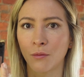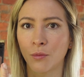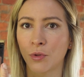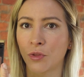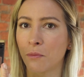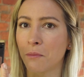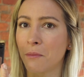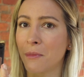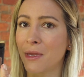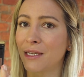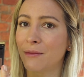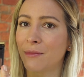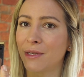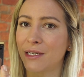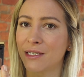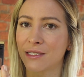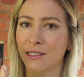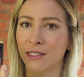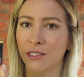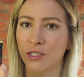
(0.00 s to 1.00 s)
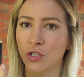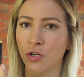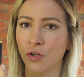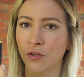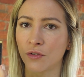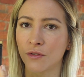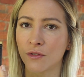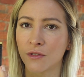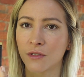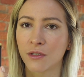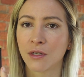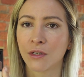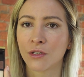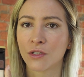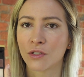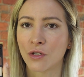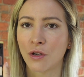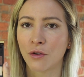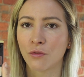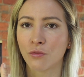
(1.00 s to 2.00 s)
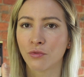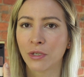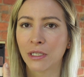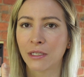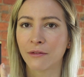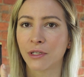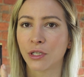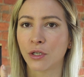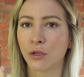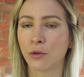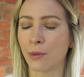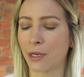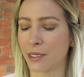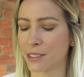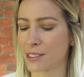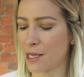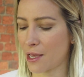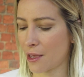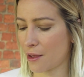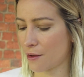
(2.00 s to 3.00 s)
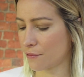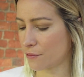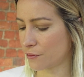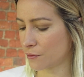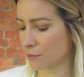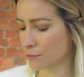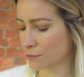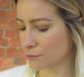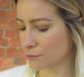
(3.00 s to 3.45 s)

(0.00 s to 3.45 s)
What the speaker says: with many skin tones. So really good one to have.